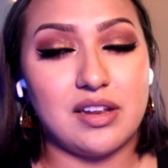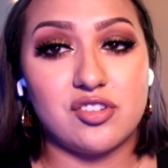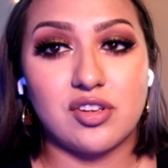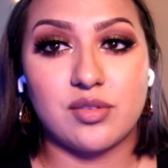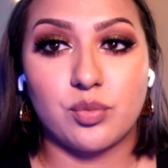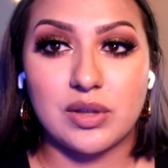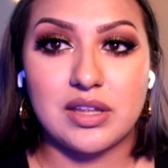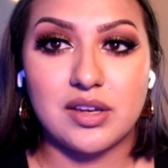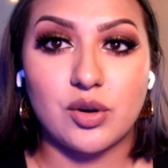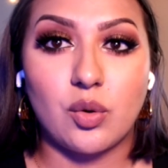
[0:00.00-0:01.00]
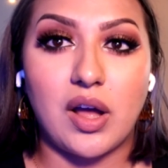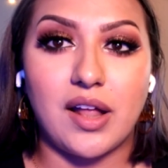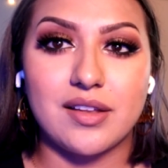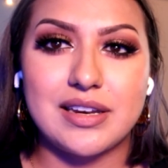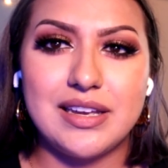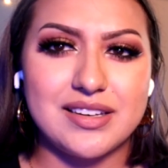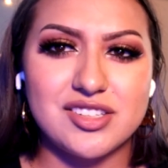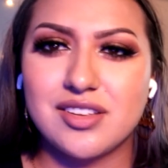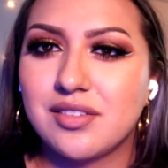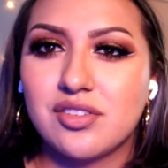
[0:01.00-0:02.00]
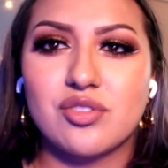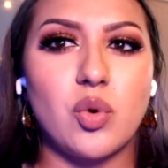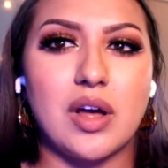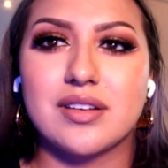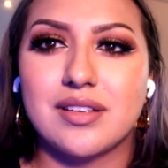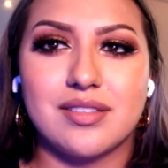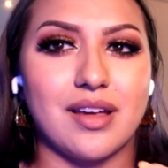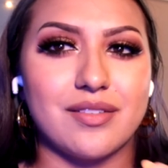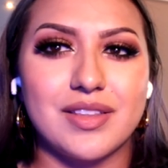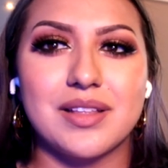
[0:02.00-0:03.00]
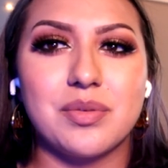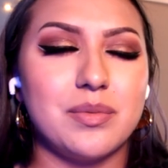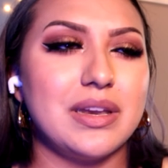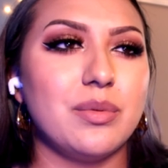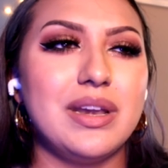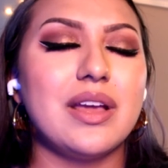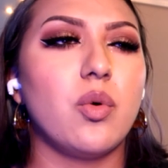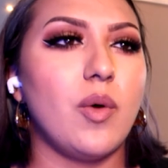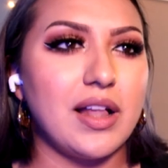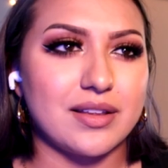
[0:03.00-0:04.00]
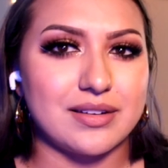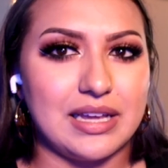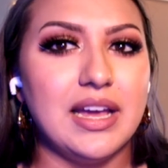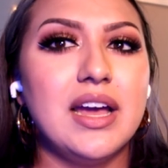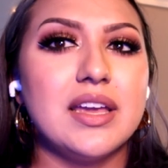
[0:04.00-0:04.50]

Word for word: and it's just really good quality, and it's just it's just quality stuff. That's what we need. We need quality.